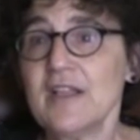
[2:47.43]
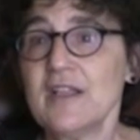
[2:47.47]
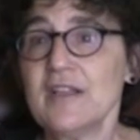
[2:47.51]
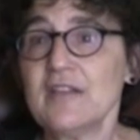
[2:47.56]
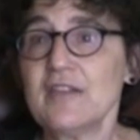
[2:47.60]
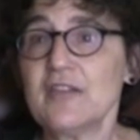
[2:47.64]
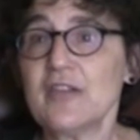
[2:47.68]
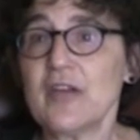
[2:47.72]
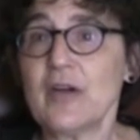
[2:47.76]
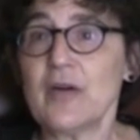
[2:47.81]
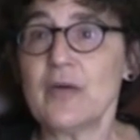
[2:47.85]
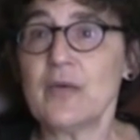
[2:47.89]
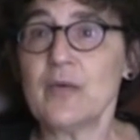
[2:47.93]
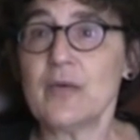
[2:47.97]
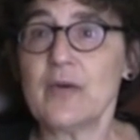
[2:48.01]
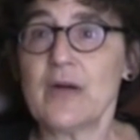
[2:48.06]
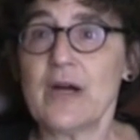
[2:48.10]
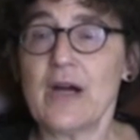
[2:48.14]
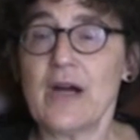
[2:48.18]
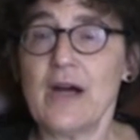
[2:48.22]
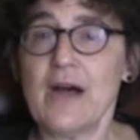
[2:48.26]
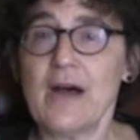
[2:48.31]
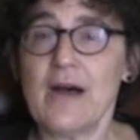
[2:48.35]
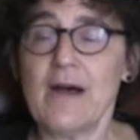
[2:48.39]

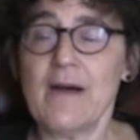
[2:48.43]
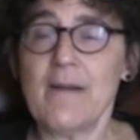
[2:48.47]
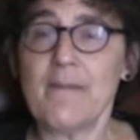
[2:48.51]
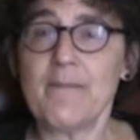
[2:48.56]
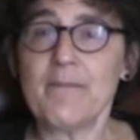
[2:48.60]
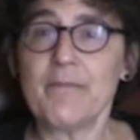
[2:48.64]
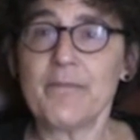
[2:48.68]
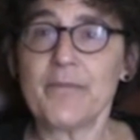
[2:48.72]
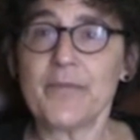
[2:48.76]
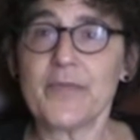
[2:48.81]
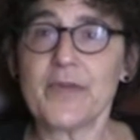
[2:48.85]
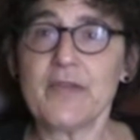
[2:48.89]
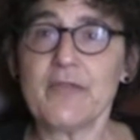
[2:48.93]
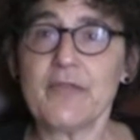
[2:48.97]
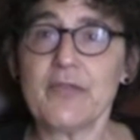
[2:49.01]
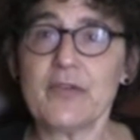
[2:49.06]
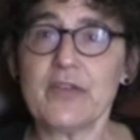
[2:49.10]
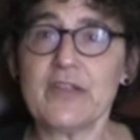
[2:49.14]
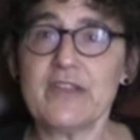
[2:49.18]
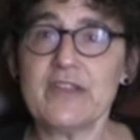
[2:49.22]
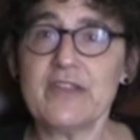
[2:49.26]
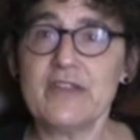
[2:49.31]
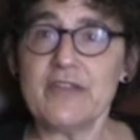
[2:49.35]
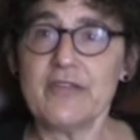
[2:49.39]
So
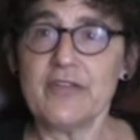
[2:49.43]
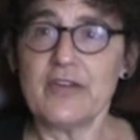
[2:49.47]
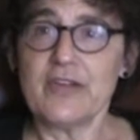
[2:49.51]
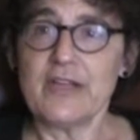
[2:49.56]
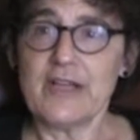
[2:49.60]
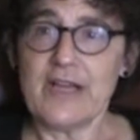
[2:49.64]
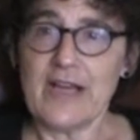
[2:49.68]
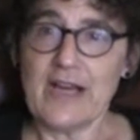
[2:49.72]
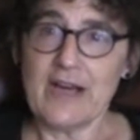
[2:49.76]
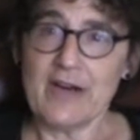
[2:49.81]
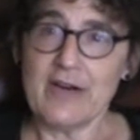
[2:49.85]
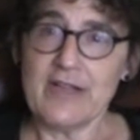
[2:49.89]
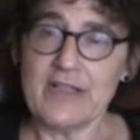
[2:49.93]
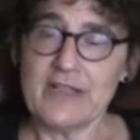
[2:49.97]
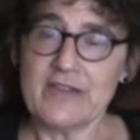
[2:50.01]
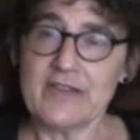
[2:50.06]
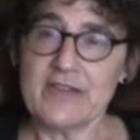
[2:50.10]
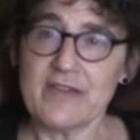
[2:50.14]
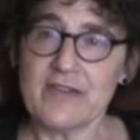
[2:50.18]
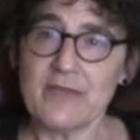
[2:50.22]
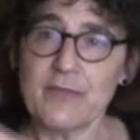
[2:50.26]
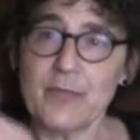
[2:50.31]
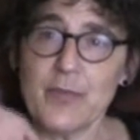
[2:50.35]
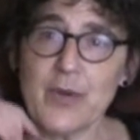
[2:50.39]
for different
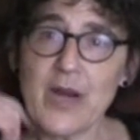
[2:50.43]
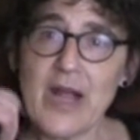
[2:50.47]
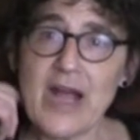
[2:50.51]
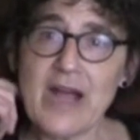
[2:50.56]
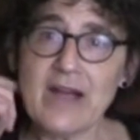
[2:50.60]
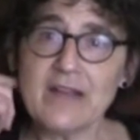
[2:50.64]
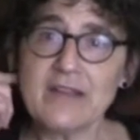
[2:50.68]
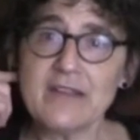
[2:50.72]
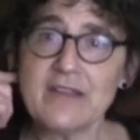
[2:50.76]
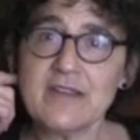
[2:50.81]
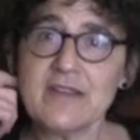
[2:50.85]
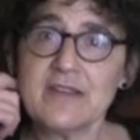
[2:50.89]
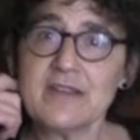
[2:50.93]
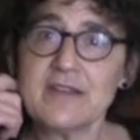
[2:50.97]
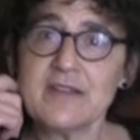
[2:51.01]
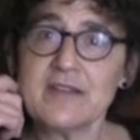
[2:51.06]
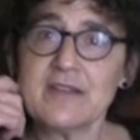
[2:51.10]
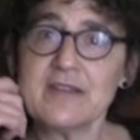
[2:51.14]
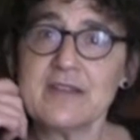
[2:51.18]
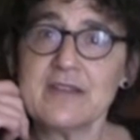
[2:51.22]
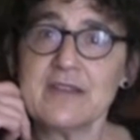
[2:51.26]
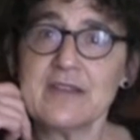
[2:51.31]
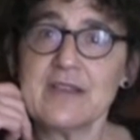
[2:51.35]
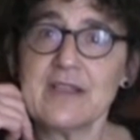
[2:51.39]
areas of
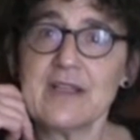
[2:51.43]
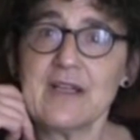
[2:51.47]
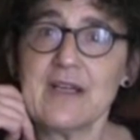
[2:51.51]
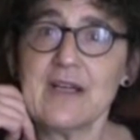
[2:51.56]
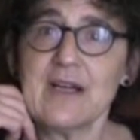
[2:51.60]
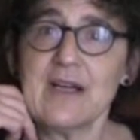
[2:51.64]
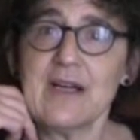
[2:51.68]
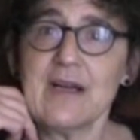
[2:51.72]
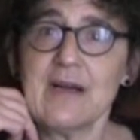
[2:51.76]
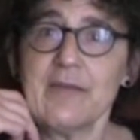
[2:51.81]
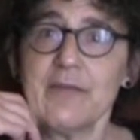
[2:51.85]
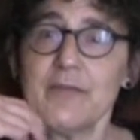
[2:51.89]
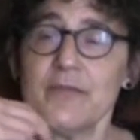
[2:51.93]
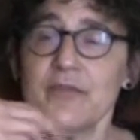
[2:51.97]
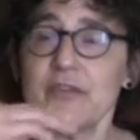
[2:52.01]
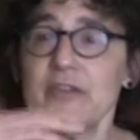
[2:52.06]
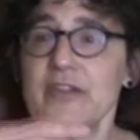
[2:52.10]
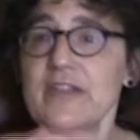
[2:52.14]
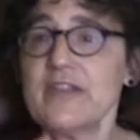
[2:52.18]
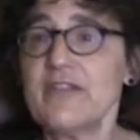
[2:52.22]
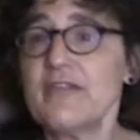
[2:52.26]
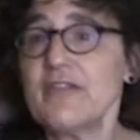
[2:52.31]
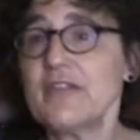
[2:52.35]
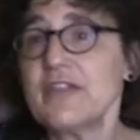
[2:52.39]
practice,
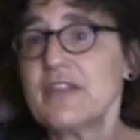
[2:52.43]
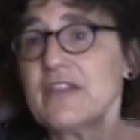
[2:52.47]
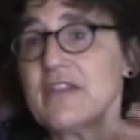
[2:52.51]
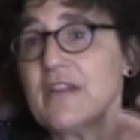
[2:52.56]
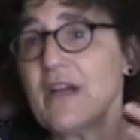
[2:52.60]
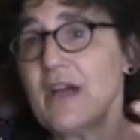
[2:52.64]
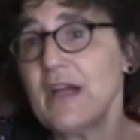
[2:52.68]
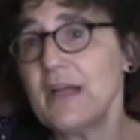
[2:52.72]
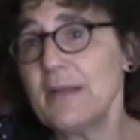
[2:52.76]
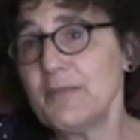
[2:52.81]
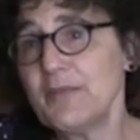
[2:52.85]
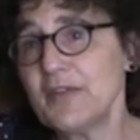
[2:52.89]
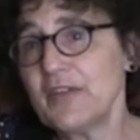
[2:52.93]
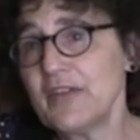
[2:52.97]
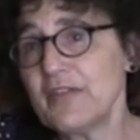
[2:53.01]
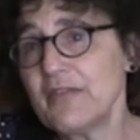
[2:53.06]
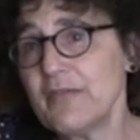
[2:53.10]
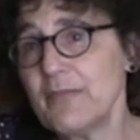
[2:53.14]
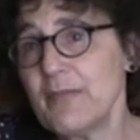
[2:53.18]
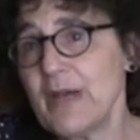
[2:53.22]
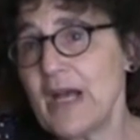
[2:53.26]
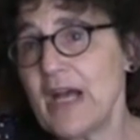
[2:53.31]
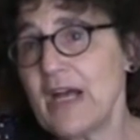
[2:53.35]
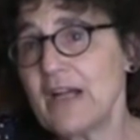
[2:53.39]
for different types
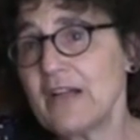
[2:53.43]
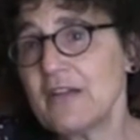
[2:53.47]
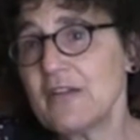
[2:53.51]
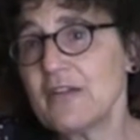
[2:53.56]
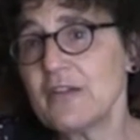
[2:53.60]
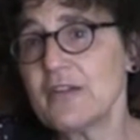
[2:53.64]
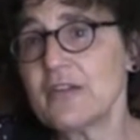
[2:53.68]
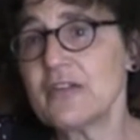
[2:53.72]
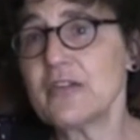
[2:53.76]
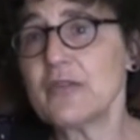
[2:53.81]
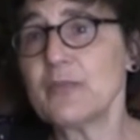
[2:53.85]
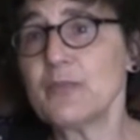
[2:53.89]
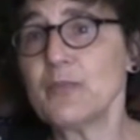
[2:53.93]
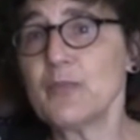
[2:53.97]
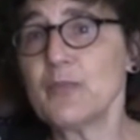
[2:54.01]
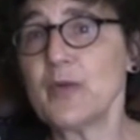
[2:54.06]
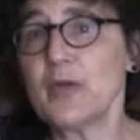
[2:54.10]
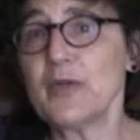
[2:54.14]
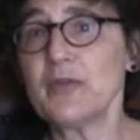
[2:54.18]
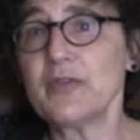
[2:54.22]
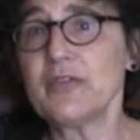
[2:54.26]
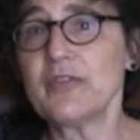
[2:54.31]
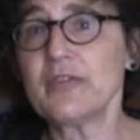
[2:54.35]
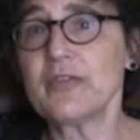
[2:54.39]
of matters,
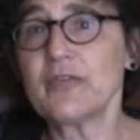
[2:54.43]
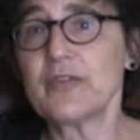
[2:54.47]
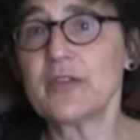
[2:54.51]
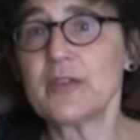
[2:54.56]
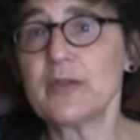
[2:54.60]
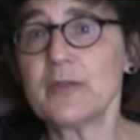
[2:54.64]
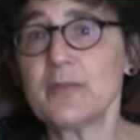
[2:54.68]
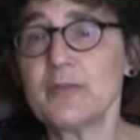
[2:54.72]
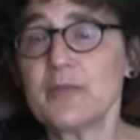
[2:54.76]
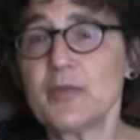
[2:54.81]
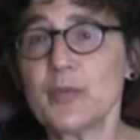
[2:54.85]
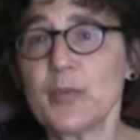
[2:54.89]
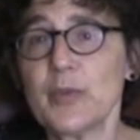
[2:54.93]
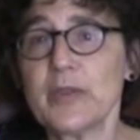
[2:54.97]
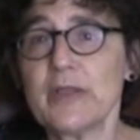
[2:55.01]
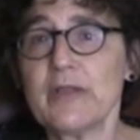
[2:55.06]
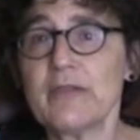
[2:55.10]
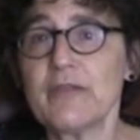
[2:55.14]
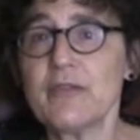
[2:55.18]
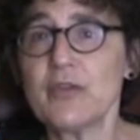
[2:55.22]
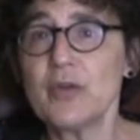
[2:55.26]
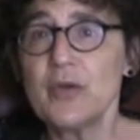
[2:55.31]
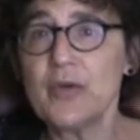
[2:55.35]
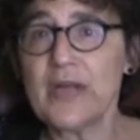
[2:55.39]
most firms will
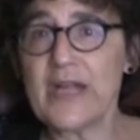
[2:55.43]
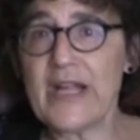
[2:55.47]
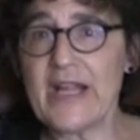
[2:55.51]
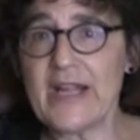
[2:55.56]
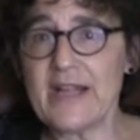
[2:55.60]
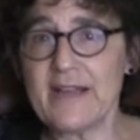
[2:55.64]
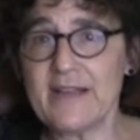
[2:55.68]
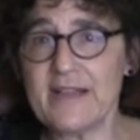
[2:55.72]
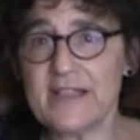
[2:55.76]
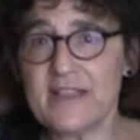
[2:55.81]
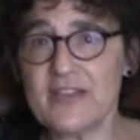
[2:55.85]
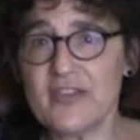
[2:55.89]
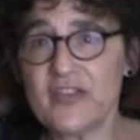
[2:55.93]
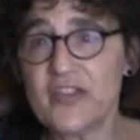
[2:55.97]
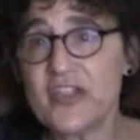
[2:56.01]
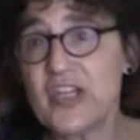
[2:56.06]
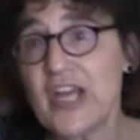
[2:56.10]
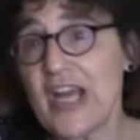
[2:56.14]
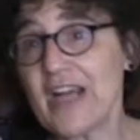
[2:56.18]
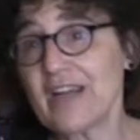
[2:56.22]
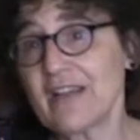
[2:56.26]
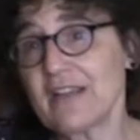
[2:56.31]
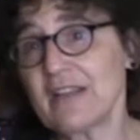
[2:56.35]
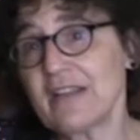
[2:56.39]
have created
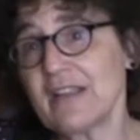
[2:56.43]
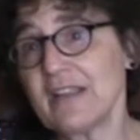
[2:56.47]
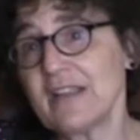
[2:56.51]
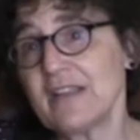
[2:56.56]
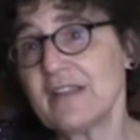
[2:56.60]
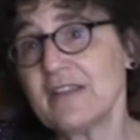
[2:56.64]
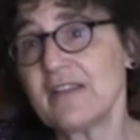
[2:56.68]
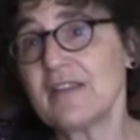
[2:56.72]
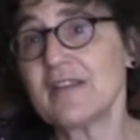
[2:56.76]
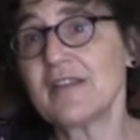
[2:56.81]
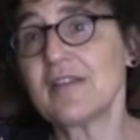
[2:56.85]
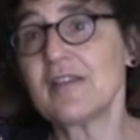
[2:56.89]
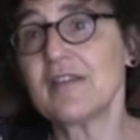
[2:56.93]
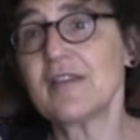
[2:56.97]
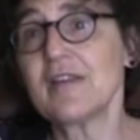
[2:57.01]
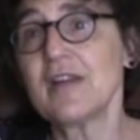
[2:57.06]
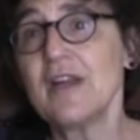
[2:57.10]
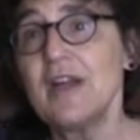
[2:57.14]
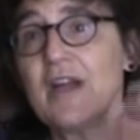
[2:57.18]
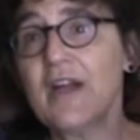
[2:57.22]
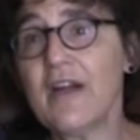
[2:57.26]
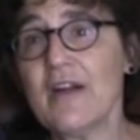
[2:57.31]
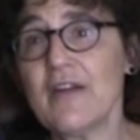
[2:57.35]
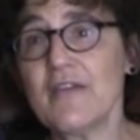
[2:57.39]
checklists
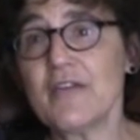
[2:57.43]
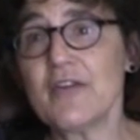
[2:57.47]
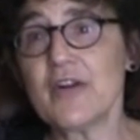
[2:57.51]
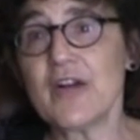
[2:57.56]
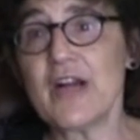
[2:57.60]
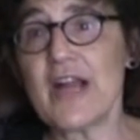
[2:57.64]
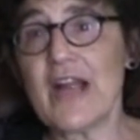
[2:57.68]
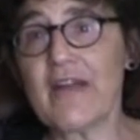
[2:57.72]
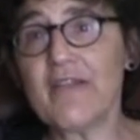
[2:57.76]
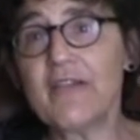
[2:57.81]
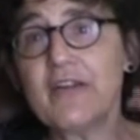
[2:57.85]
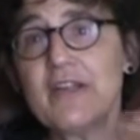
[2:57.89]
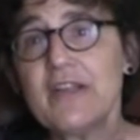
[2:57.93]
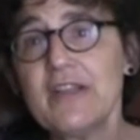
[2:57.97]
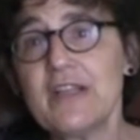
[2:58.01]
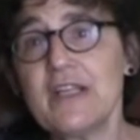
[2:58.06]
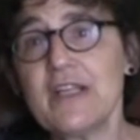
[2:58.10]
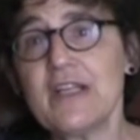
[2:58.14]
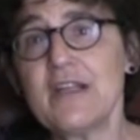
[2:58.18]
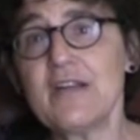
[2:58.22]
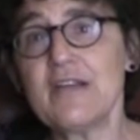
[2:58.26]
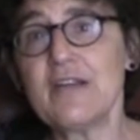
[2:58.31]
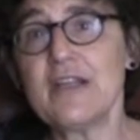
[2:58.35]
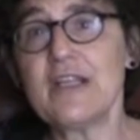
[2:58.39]
for
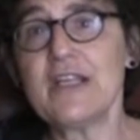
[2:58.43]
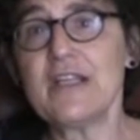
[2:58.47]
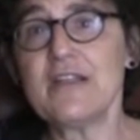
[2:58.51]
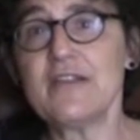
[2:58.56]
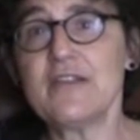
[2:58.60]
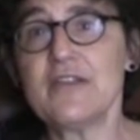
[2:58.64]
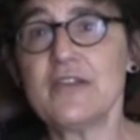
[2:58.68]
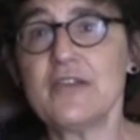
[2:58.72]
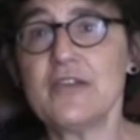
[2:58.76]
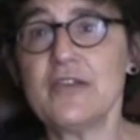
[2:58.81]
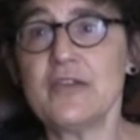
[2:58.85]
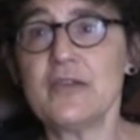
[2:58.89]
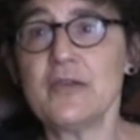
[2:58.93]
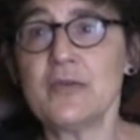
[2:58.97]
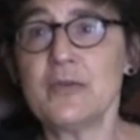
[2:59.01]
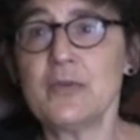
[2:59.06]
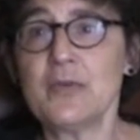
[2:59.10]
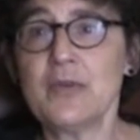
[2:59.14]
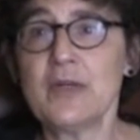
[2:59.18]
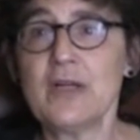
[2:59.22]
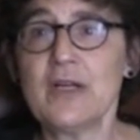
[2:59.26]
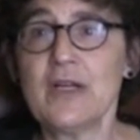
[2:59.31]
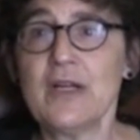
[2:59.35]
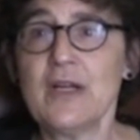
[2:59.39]
everything you need to
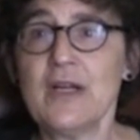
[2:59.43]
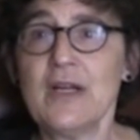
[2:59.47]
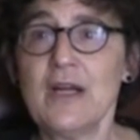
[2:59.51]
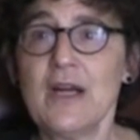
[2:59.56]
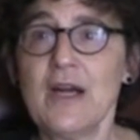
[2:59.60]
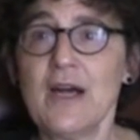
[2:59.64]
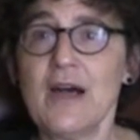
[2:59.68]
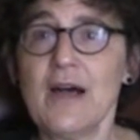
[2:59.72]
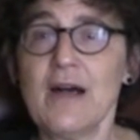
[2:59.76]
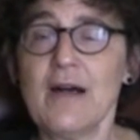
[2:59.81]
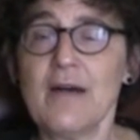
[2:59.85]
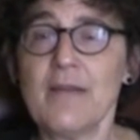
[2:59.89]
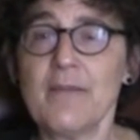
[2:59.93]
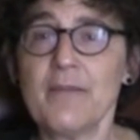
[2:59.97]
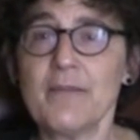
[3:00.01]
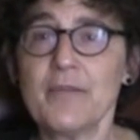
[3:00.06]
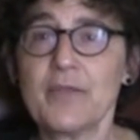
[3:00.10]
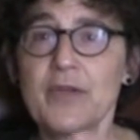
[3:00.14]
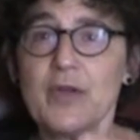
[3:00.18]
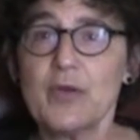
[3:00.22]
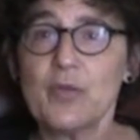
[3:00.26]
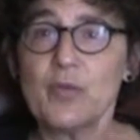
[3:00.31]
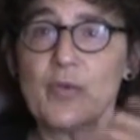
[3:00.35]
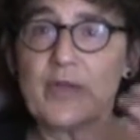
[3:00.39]
do
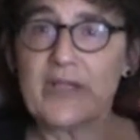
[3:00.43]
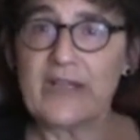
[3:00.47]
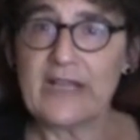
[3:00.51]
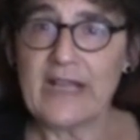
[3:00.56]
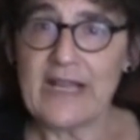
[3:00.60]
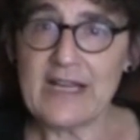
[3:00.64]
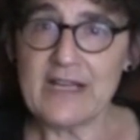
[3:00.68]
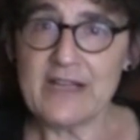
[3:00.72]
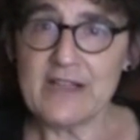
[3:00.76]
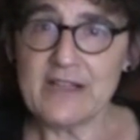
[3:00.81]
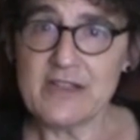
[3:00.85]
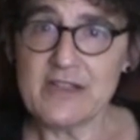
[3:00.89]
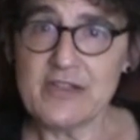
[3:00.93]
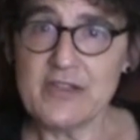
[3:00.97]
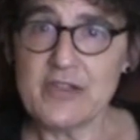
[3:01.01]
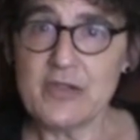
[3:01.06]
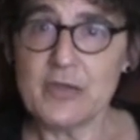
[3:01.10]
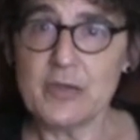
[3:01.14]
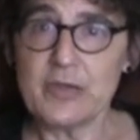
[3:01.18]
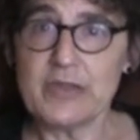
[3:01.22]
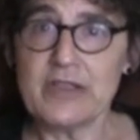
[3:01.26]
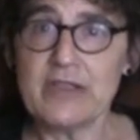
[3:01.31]
related to a